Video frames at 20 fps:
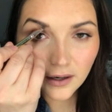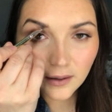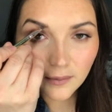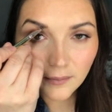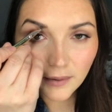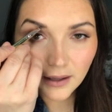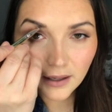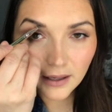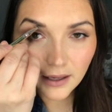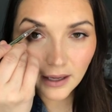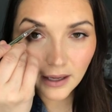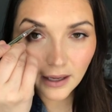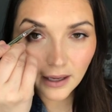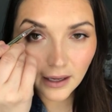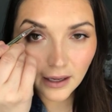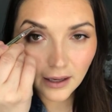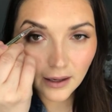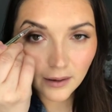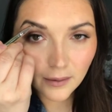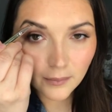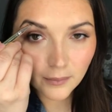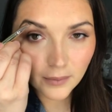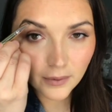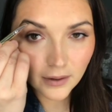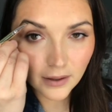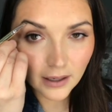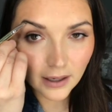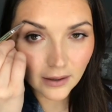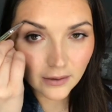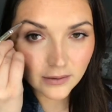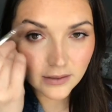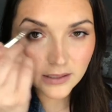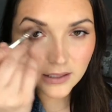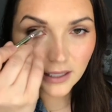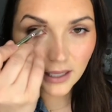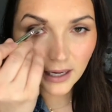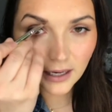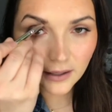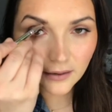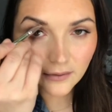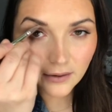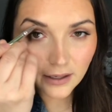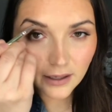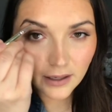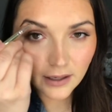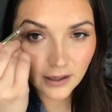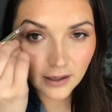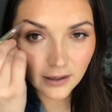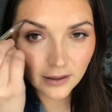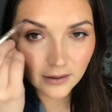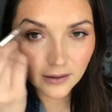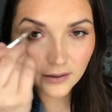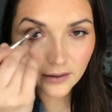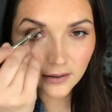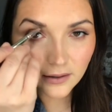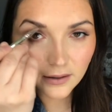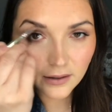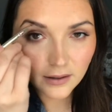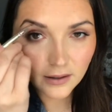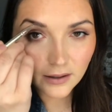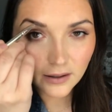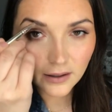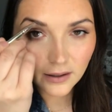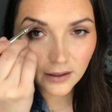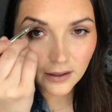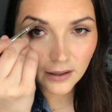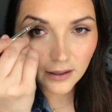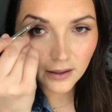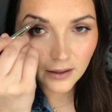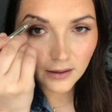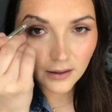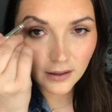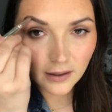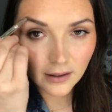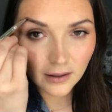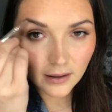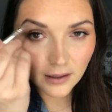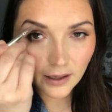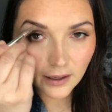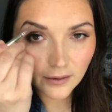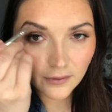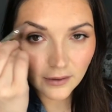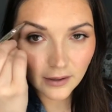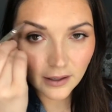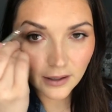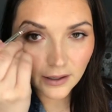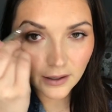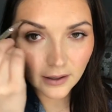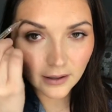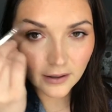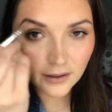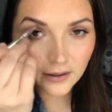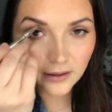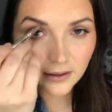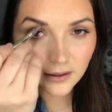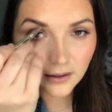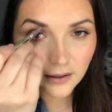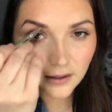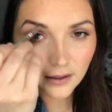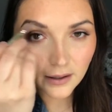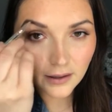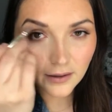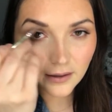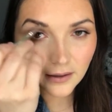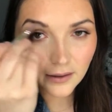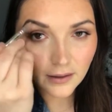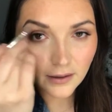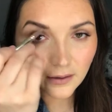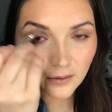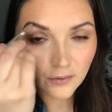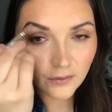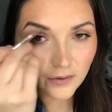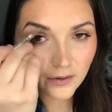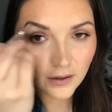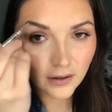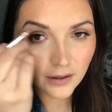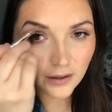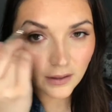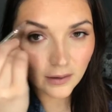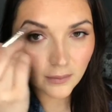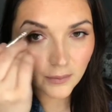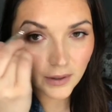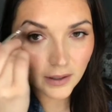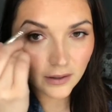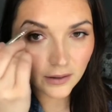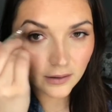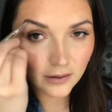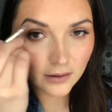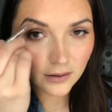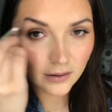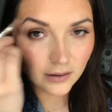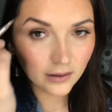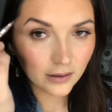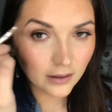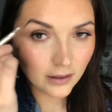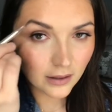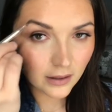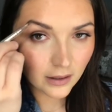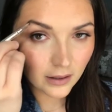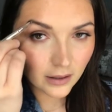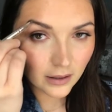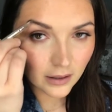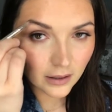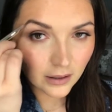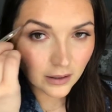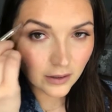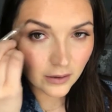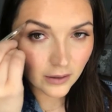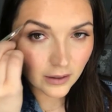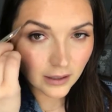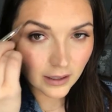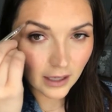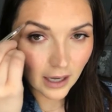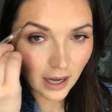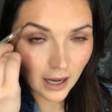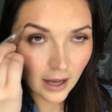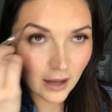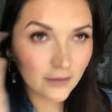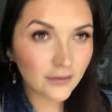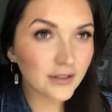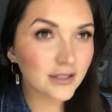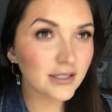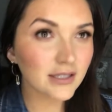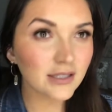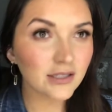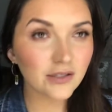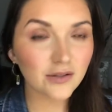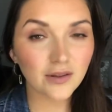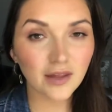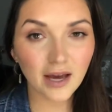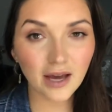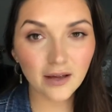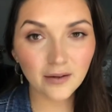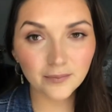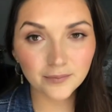make a pronounced line right here, and then a line right here, and then they fill in the middle. You can obviously do that,